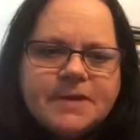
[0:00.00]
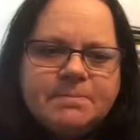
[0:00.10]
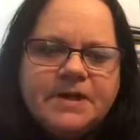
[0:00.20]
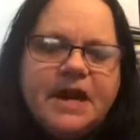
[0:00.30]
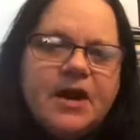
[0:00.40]

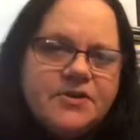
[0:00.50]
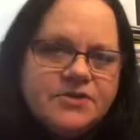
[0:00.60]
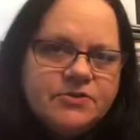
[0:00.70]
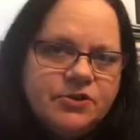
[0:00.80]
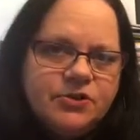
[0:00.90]
but I
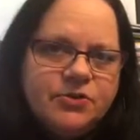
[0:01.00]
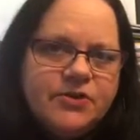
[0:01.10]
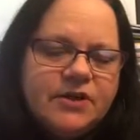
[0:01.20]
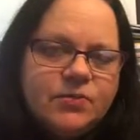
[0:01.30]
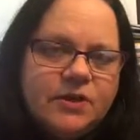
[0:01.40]
also knew
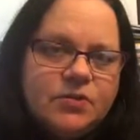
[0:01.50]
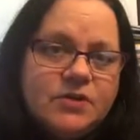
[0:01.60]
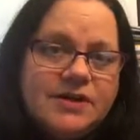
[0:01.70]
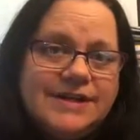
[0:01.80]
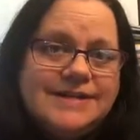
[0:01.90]
that we
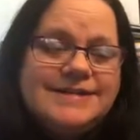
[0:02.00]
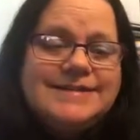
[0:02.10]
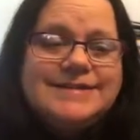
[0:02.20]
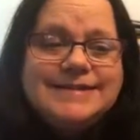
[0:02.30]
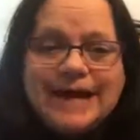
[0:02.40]
were
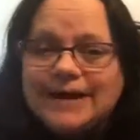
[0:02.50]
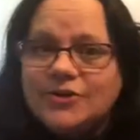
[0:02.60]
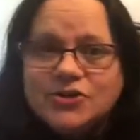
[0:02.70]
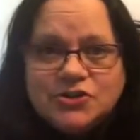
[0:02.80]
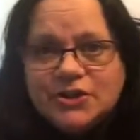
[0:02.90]
in
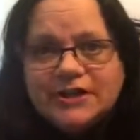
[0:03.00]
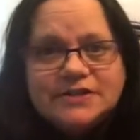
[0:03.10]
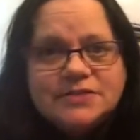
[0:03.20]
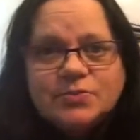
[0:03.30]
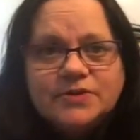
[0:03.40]
dire
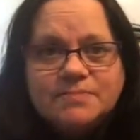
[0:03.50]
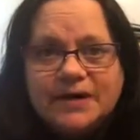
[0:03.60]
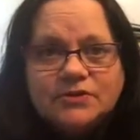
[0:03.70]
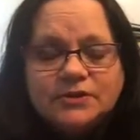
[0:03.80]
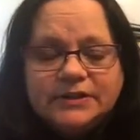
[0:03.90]
straits with
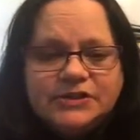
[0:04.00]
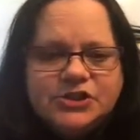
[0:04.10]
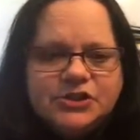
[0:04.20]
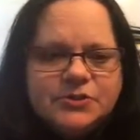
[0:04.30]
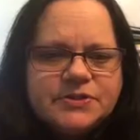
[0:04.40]
medical
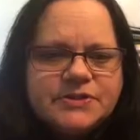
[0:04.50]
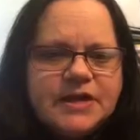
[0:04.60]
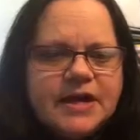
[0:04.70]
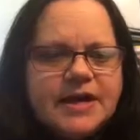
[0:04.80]
issues.